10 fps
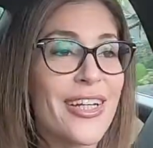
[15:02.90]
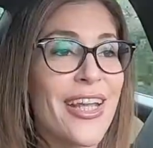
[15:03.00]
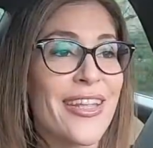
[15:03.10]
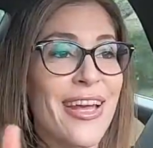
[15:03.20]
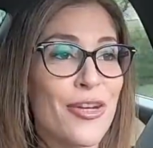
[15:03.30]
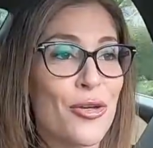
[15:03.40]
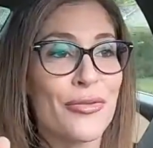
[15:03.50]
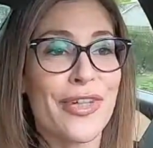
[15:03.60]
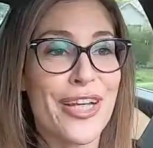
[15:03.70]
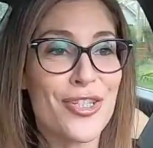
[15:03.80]
Hit that
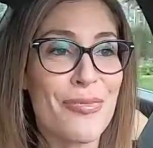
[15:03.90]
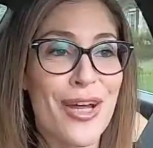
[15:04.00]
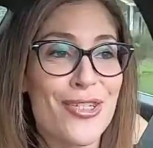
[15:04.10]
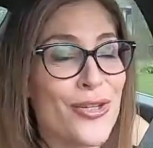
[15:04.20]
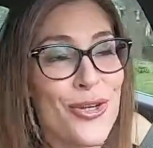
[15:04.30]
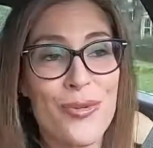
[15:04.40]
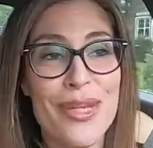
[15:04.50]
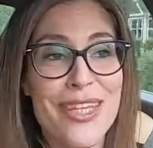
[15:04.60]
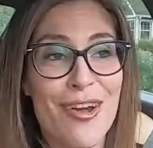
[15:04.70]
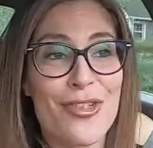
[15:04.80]
notification bell so you don't
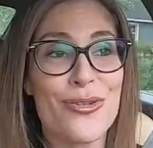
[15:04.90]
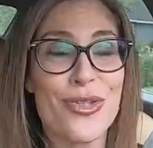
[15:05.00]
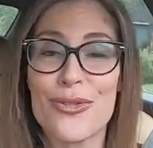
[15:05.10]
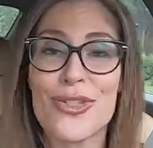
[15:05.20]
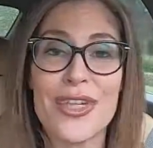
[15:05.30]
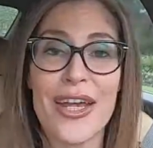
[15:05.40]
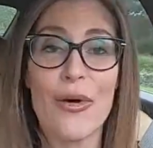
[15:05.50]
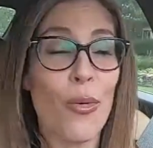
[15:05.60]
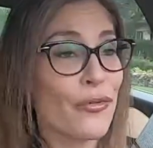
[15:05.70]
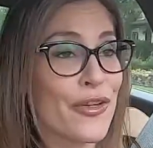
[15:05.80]
miss How To Tuesday
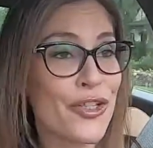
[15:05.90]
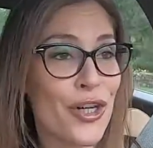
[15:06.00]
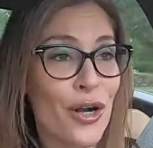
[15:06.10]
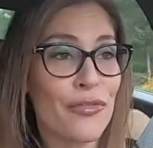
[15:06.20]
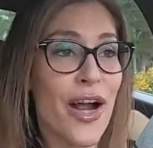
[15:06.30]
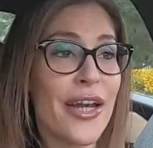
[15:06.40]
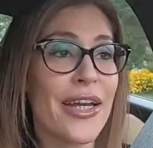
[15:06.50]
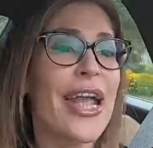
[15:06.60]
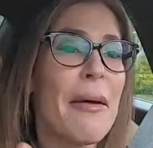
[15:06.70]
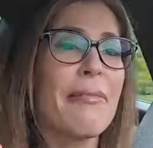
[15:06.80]
or Feature Car
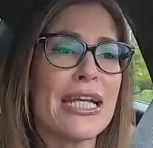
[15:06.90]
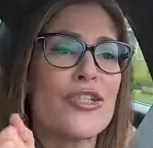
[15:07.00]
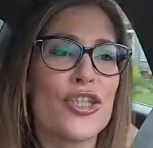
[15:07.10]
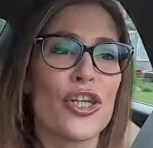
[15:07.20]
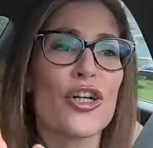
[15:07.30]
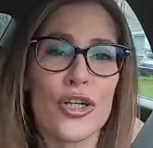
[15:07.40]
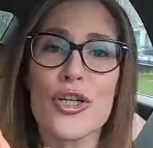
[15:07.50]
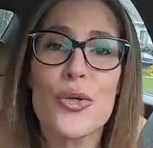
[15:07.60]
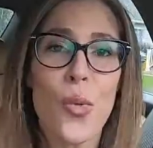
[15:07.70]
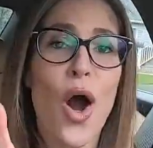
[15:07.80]
Friday. Make sure
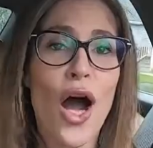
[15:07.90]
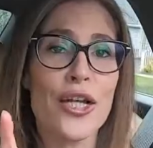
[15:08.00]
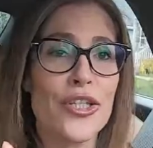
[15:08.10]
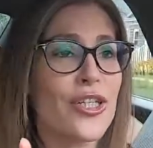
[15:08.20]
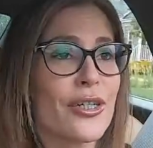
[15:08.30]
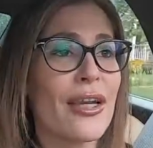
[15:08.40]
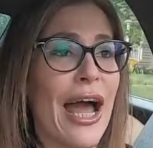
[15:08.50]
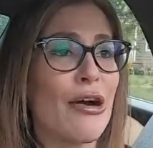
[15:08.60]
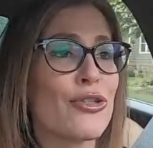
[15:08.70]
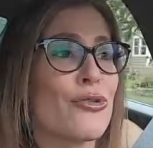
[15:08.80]
you watch
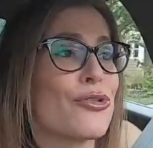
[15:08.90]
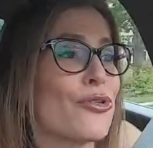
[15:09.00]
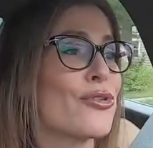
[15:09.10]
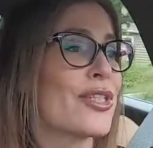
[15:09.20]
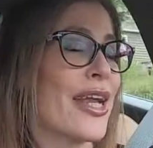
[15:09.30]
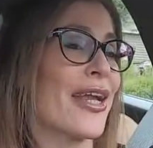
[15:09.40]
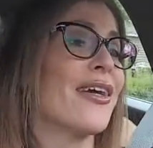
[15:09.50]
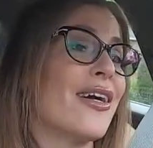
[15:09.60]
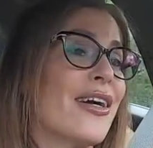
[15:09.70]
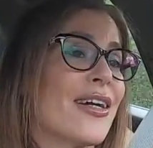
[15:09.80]
How To Tuesday
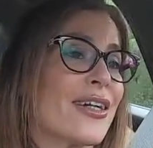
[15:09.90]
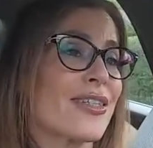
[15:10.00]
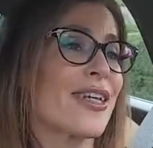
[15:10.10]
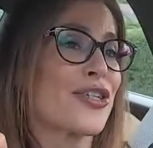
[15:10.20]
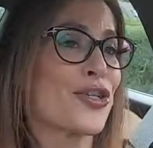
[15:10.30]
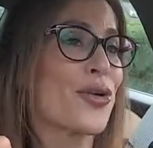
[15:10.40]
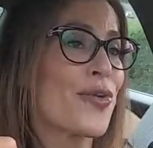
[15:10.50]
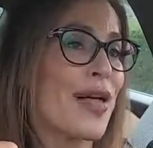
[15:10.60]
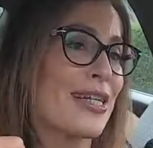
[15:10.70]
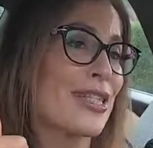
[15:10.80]
because I show
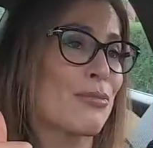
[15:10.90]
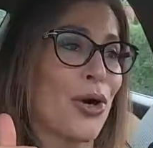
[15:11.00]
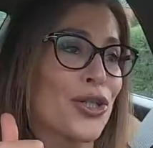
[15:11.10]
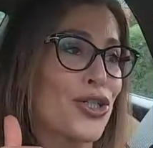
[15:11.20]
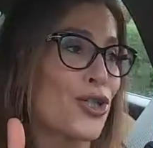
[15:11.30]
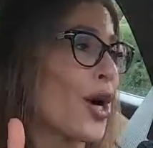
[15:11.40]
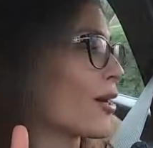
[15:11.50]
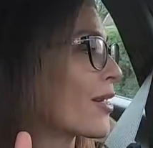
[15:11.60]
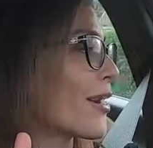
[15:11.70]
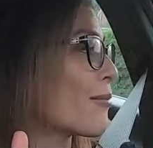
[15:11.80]
you that smart
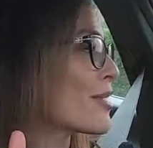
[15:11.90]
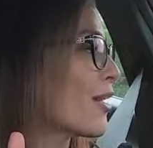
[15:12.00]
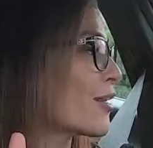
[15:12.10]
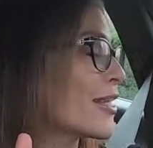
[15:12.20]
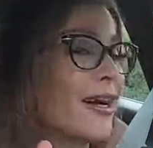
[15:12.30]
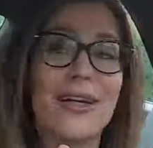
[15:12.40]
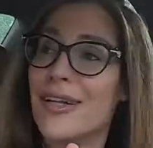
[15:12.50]
trunk and I'm telling you,